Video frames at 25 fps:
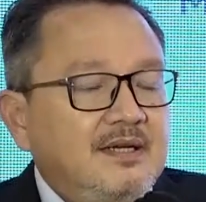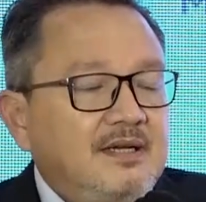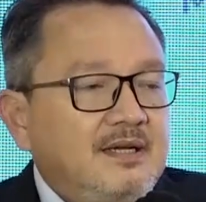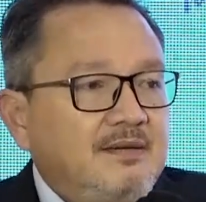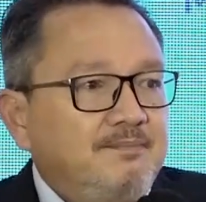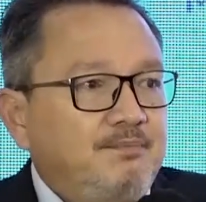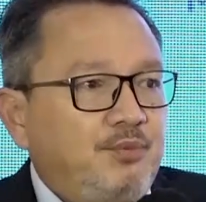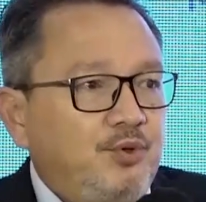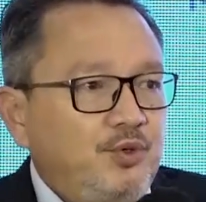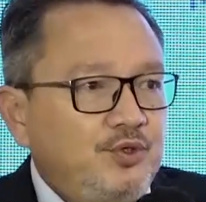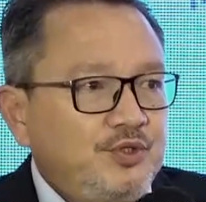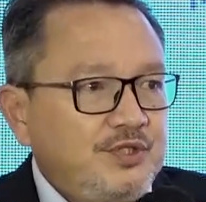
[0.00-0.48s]

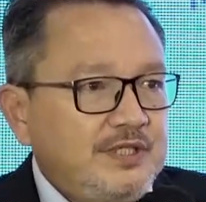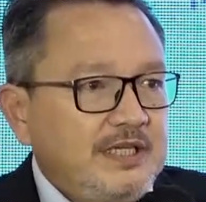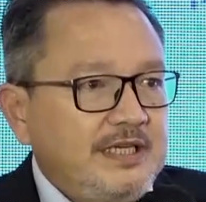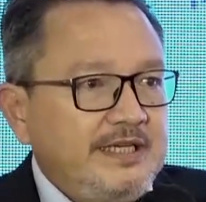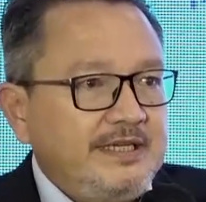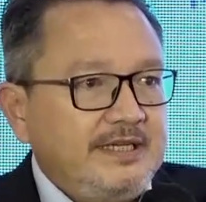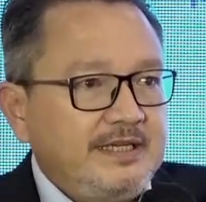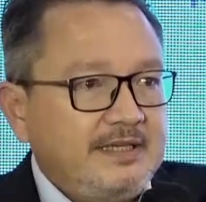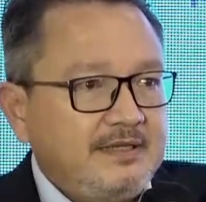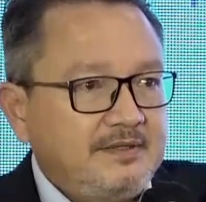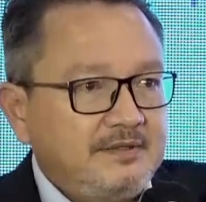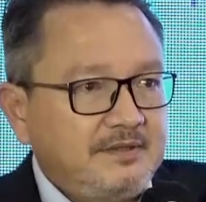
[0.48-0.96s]

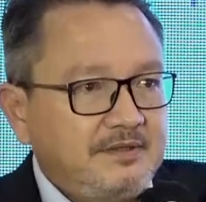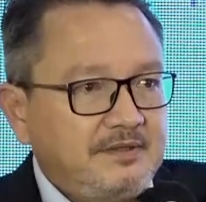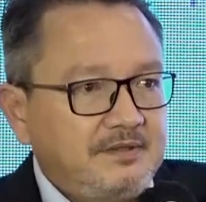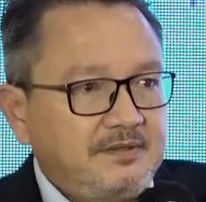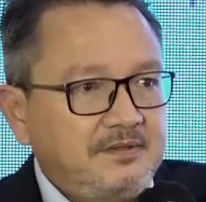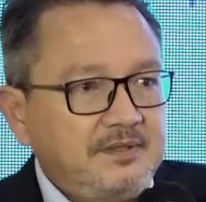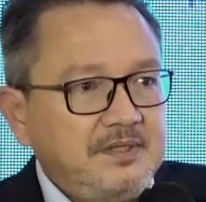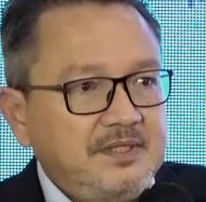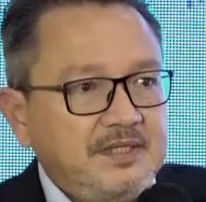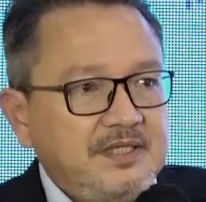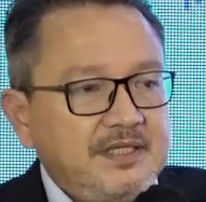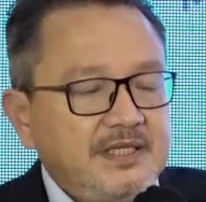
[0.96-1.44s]
Post-clinical
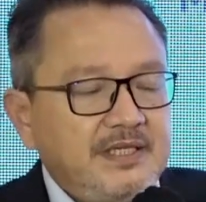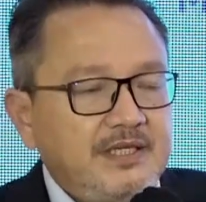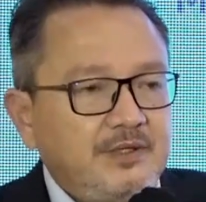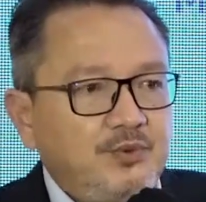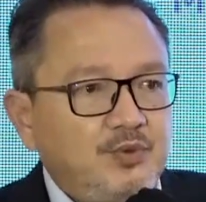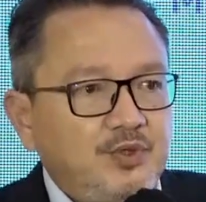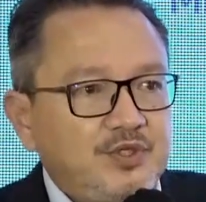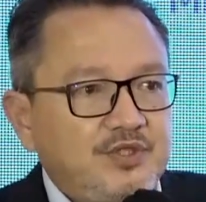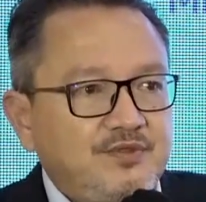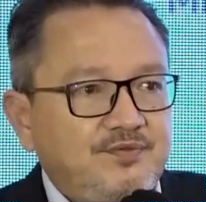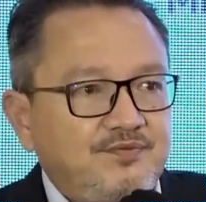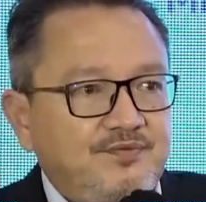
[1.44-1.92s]
3, it
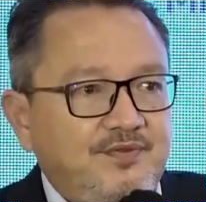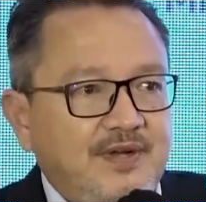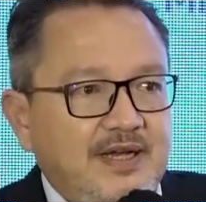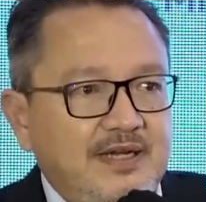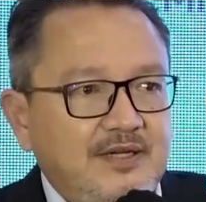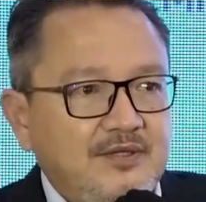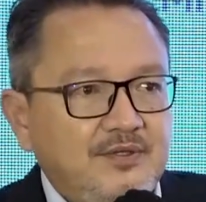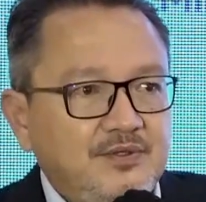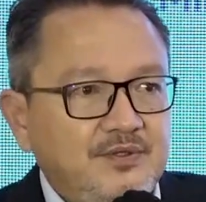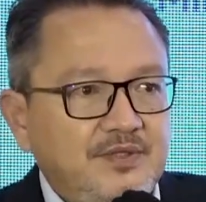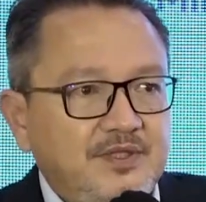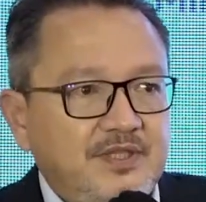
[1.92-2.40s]
was
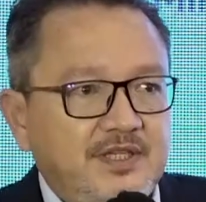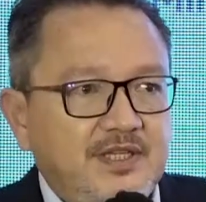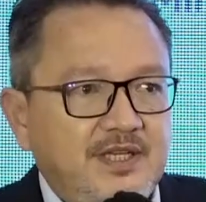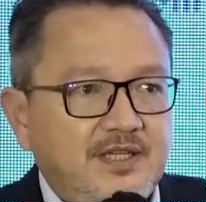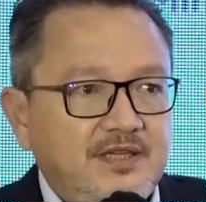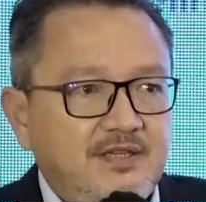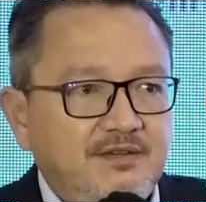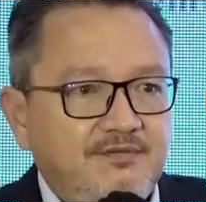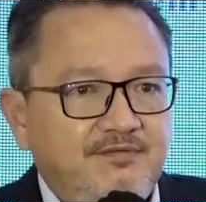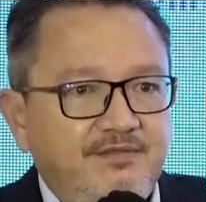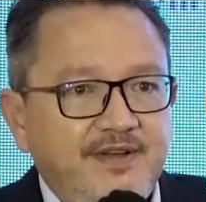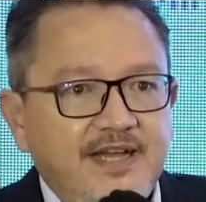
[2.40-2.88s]
found that
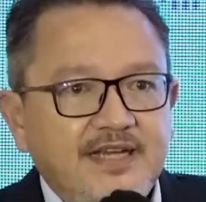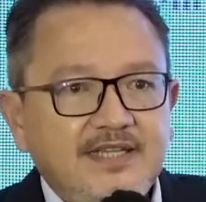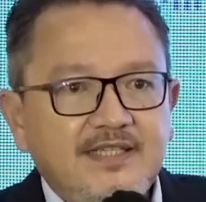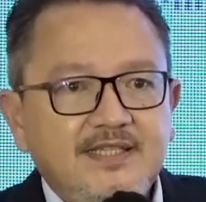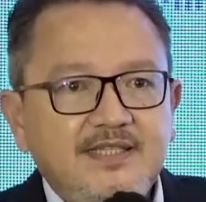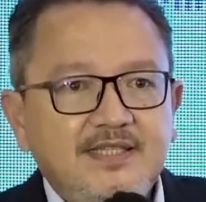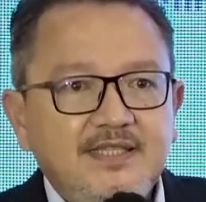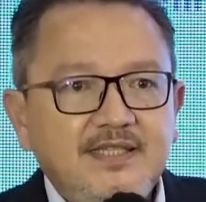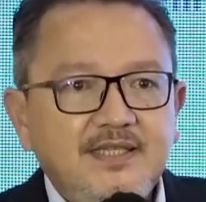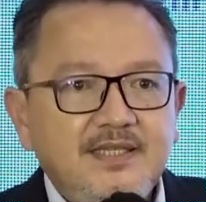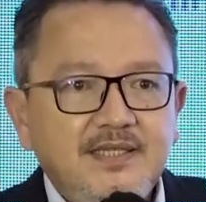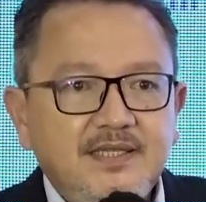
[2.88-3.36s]
the
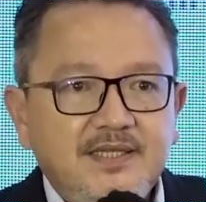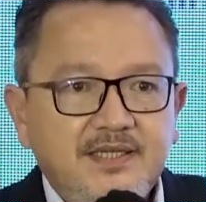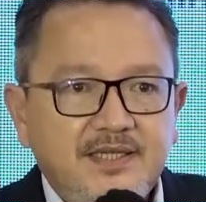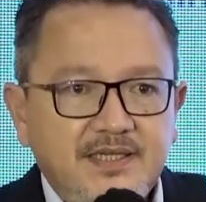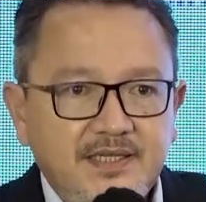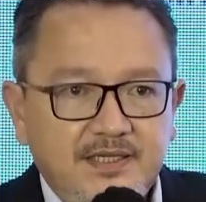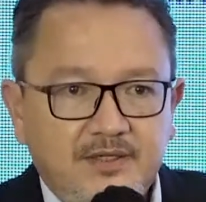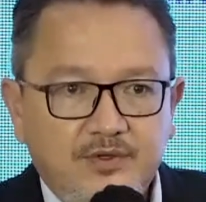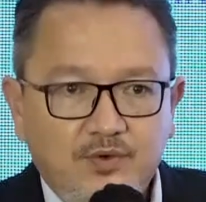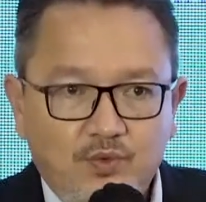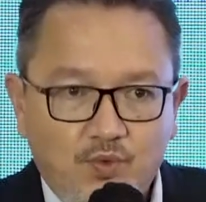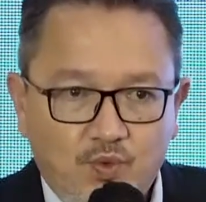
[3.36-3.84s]
vaccine
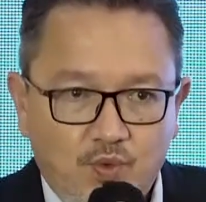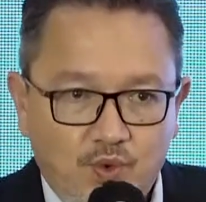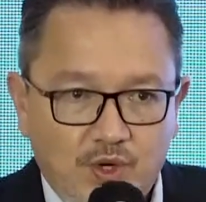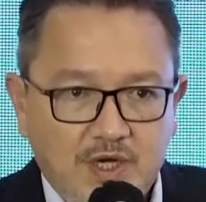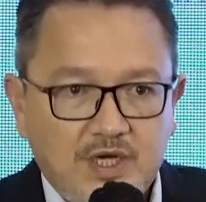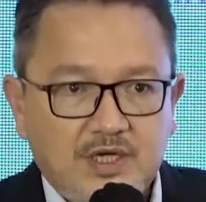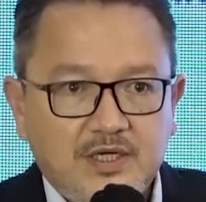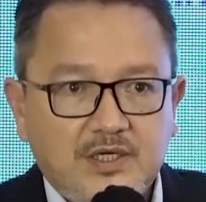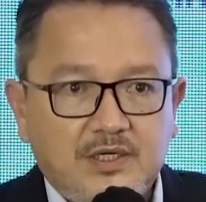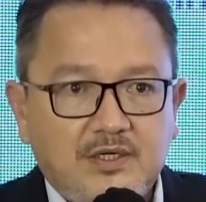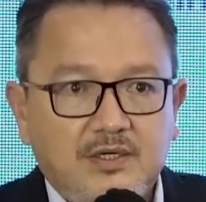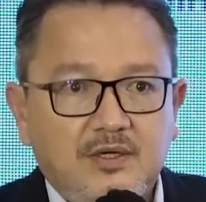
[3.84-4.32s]
did
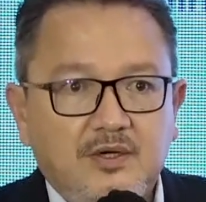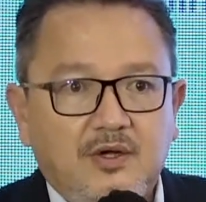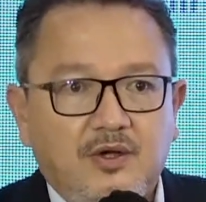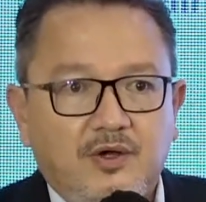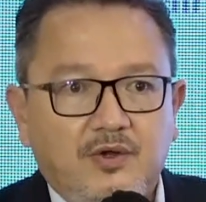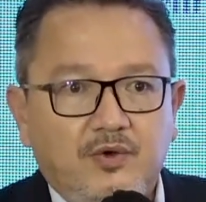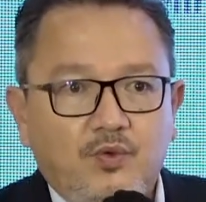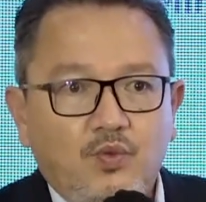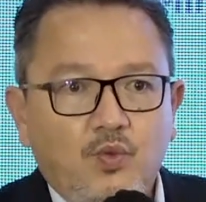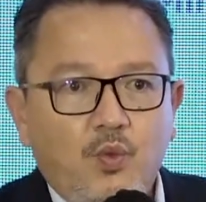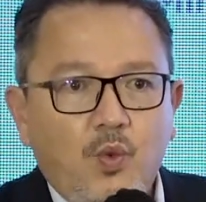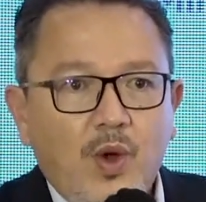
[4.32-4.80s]
work
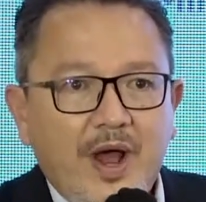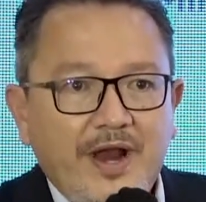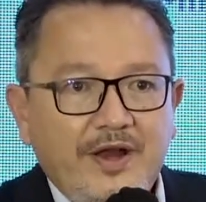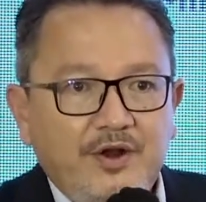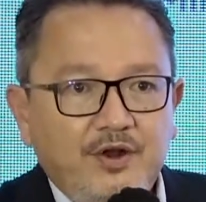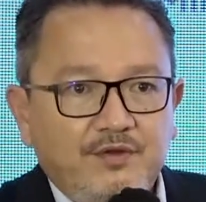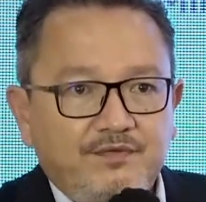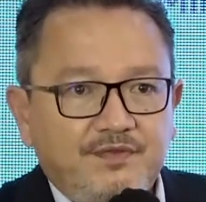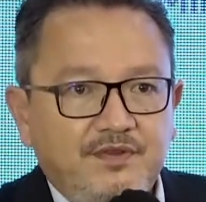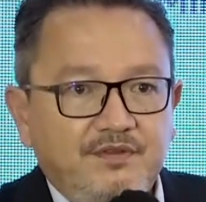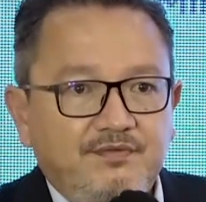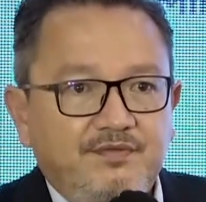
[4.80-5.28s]
on one
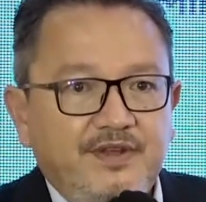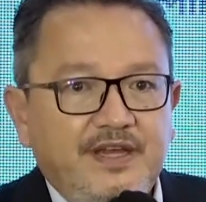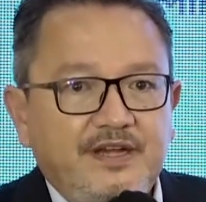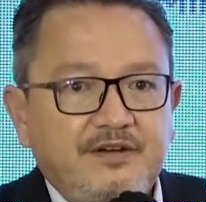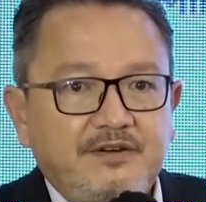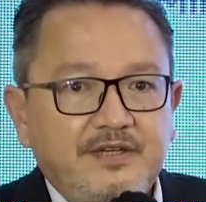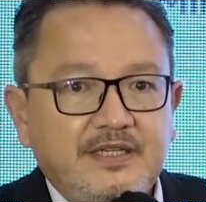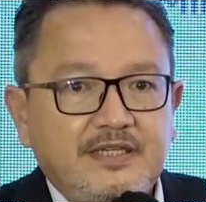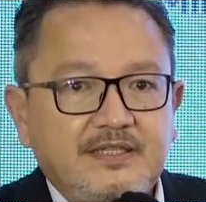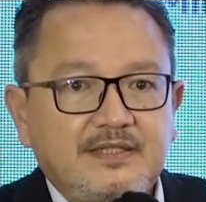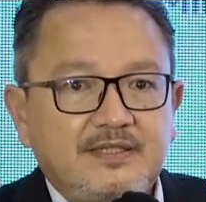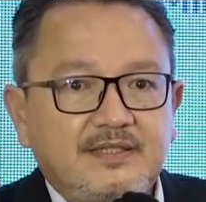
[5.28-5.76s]
of the
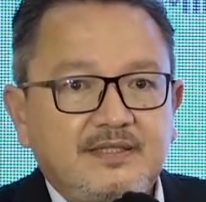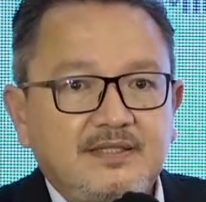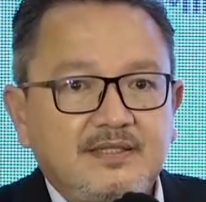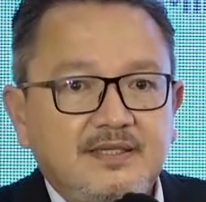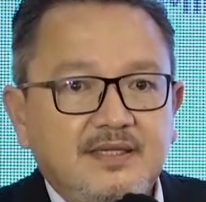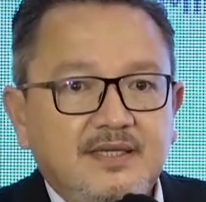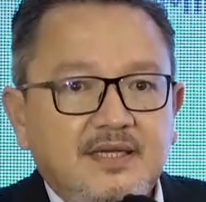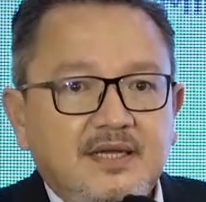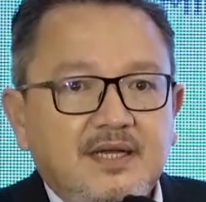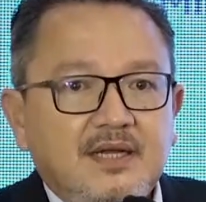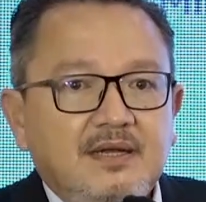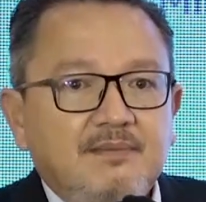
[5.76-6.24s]
variants.
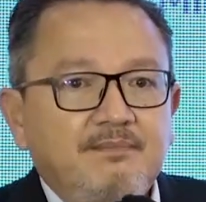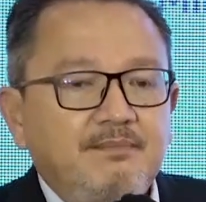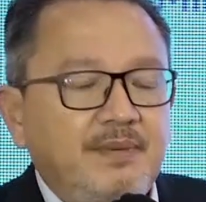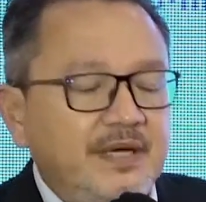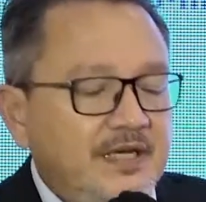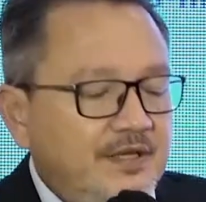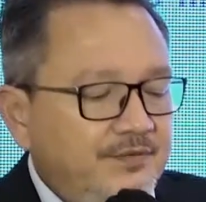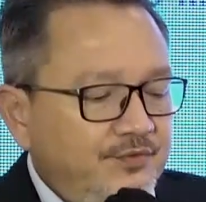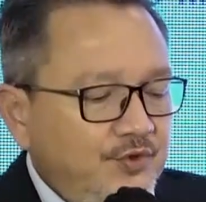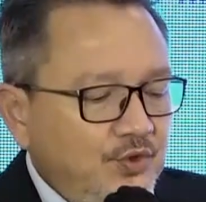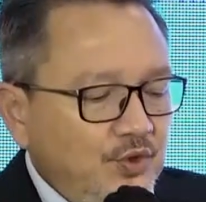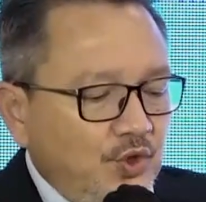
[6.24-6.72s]
But
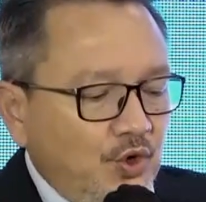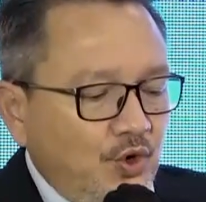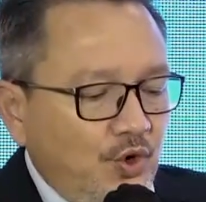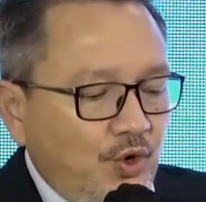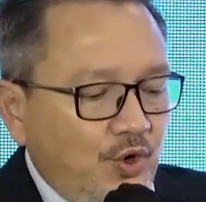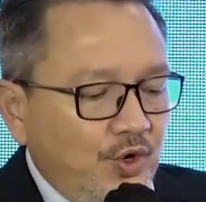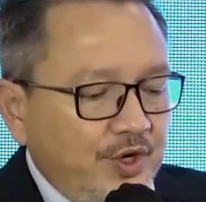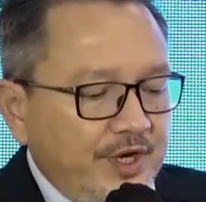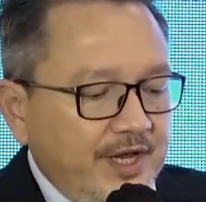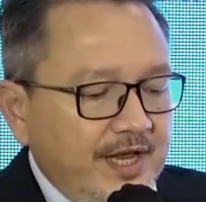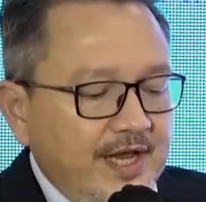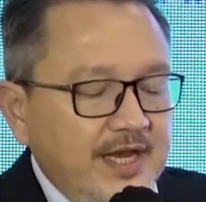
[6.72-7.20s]
if you
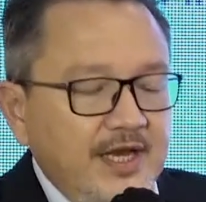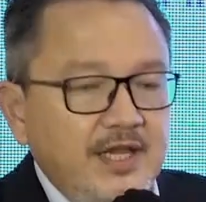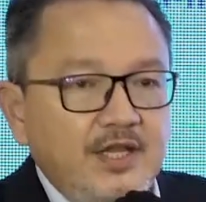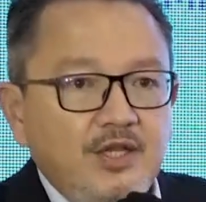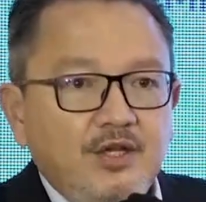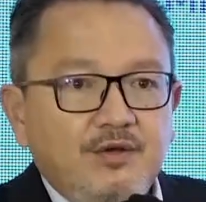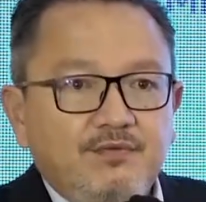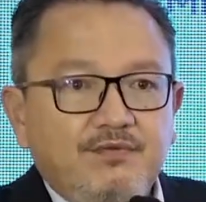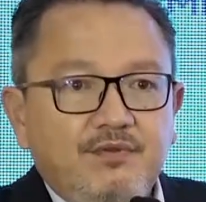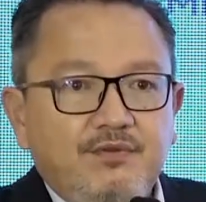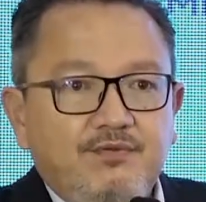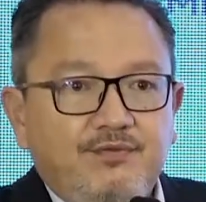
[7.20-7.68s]
caught any
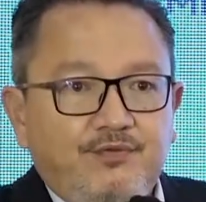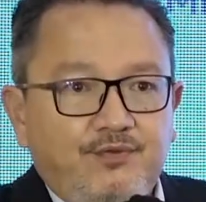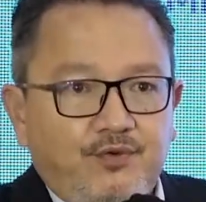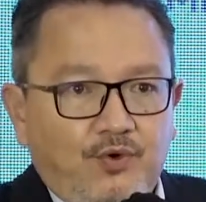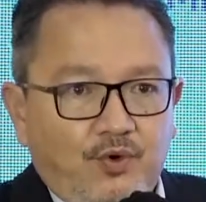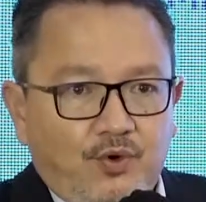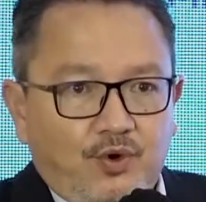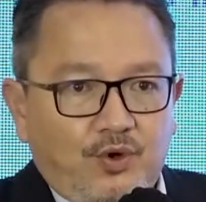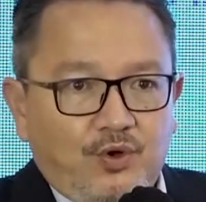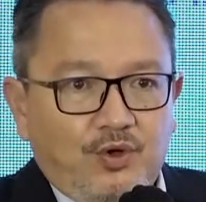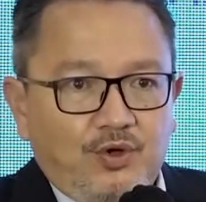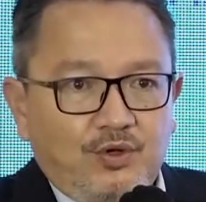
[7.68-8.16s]
of the
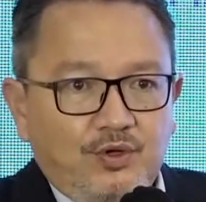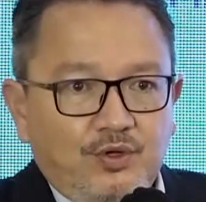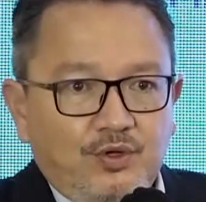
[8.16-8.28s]
4,